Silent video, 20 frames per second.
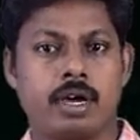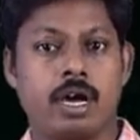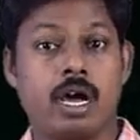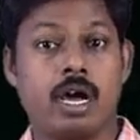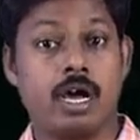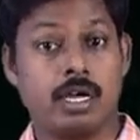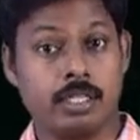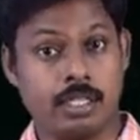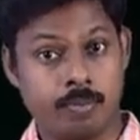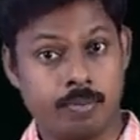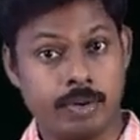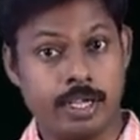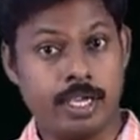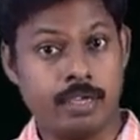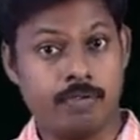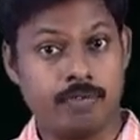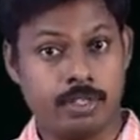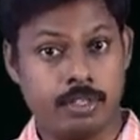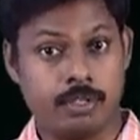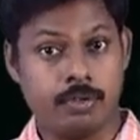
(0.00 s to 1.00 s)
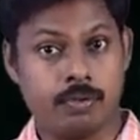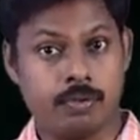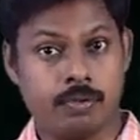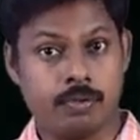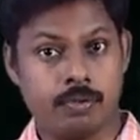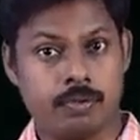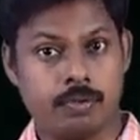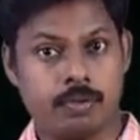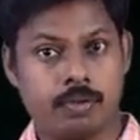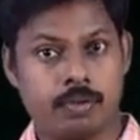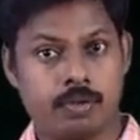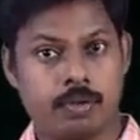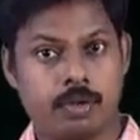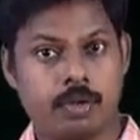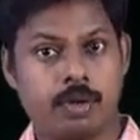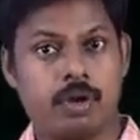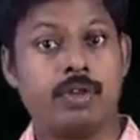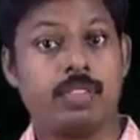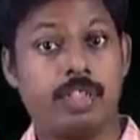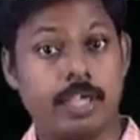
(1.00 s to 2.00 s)
Are they playing with you?
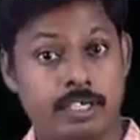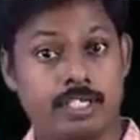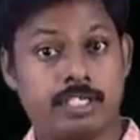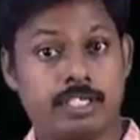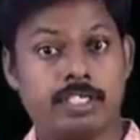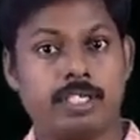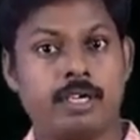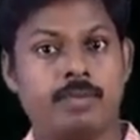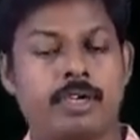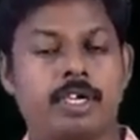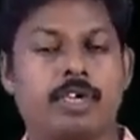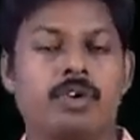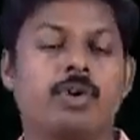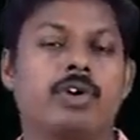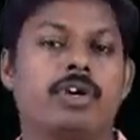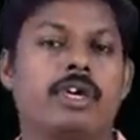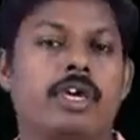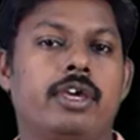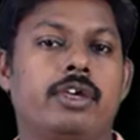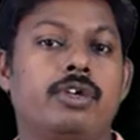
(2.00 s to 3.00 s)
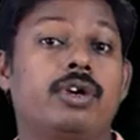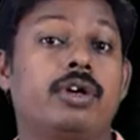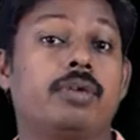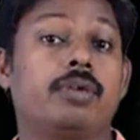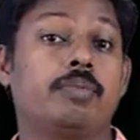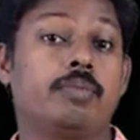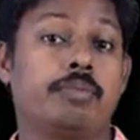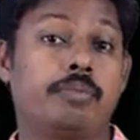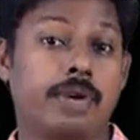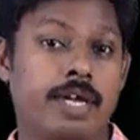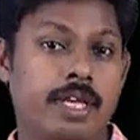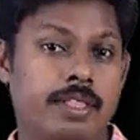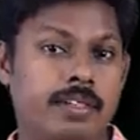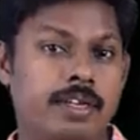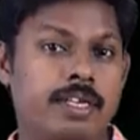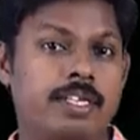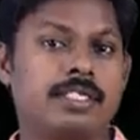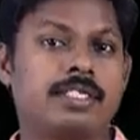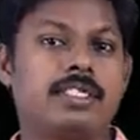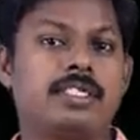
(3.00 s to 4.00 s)
Or they are disturbing you? Okay, your brother
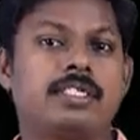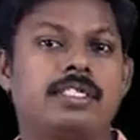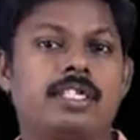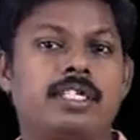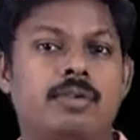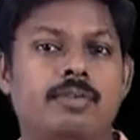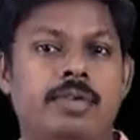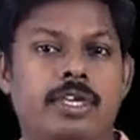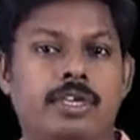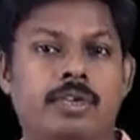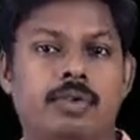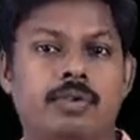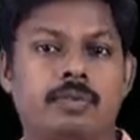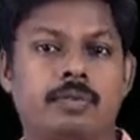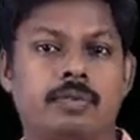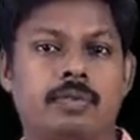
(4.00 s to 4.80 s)
is disturbing you.